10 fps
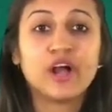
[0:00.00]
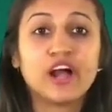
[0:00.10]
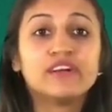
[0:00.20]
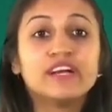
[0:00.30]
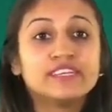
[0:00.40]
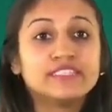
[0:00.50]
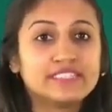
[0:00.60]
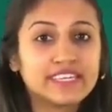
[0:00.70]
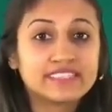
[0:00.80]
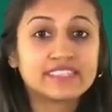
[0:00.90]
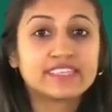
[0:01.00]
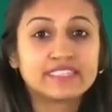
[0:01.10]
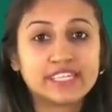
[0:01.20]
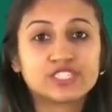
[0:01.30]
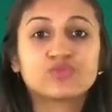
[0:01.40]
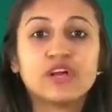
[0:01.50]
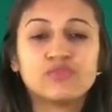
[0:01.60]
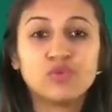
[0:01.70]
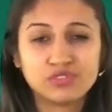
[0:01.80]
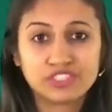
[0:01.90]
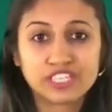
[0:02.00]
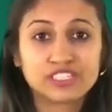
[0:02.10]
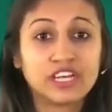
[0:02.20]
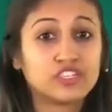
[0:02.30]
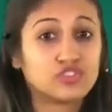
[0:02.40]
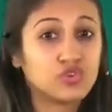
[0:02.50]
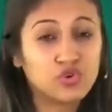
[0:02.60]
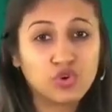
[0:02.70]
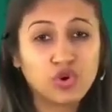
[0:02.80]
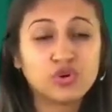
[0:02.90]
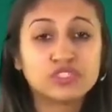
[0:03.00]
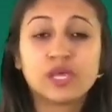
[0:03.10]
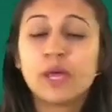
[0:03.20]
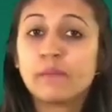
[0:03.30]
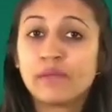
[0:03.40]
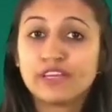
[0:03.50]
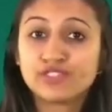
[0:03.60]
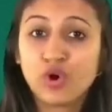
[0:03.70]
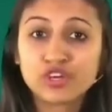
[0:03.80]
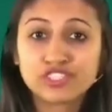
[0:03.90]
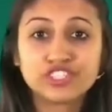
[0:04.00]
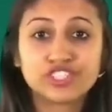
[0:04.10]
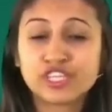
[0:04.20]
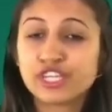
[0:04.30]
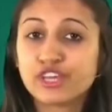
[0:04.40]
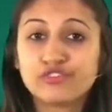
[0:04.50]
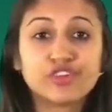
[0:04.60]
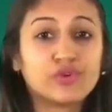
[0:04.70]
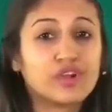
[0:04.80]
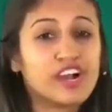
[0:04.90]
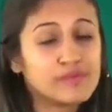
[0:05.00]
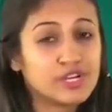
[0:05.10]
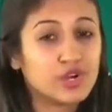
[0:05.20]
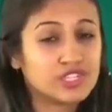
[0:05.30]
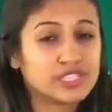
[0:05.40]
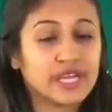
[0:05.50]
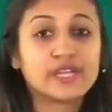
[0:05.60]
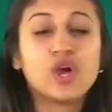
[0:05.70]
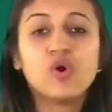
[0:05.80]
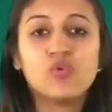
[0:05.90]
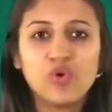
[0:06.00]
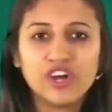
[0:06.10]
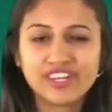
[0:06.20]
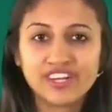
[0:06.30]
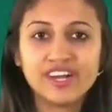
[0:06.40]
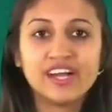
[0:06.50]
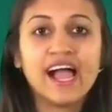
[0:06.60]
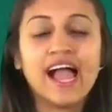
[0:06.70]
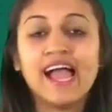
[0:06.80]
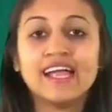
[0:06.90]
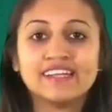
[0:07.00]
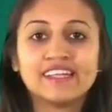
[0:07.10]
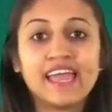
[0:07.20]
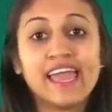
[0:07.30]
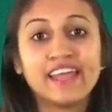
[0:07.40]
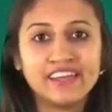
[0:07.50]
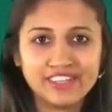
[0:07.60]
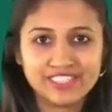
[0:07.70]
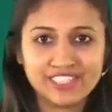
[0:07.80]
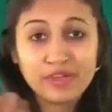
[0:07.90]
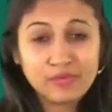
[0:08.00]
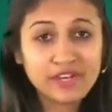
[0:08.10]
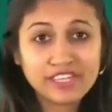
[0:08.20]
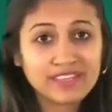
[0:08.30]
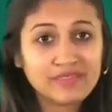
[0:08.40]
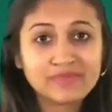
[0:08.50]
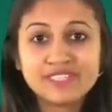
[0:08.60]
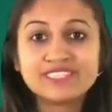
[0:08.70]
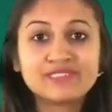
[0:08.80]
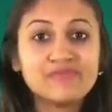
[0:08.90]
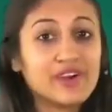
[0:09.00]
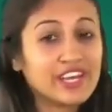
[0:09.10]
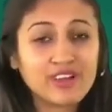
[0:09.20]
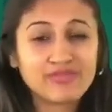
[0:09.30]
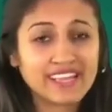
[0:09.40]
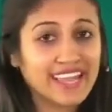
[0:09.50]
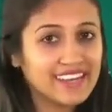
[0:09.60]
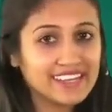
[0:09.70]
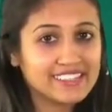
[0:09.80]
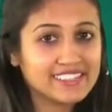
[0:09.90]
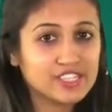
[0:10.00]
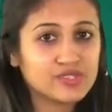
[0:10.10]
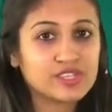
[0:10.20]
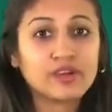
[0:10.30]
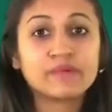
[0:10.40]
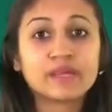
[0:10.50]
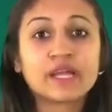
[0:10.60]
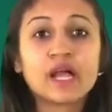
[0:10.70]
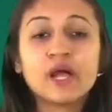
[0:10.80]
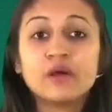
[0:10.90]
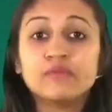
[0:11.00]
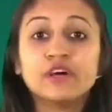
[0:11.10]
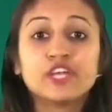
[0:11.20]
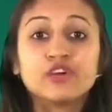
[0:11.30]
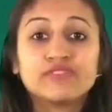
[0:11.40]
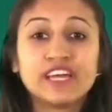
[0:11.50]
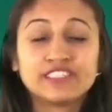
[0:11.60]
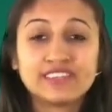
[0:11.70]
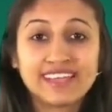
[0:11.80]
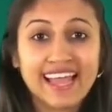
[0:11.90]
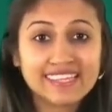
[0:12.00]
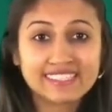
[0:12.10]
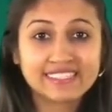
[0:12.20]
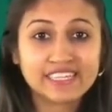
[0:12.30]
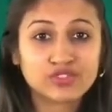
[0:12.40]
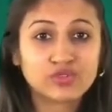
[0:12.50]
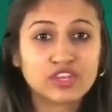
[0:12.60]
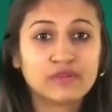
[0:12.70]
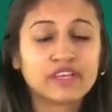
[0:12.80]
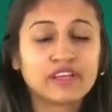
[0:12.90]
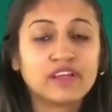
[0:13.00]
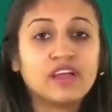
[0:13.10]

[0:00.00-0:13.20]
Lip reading: you have C6H12O6, that is glucose plus oxygen, giving you carbon dioxide, water and energy. Some more examples: burning of a candle is exothermic, burning of natural gas is exothermic.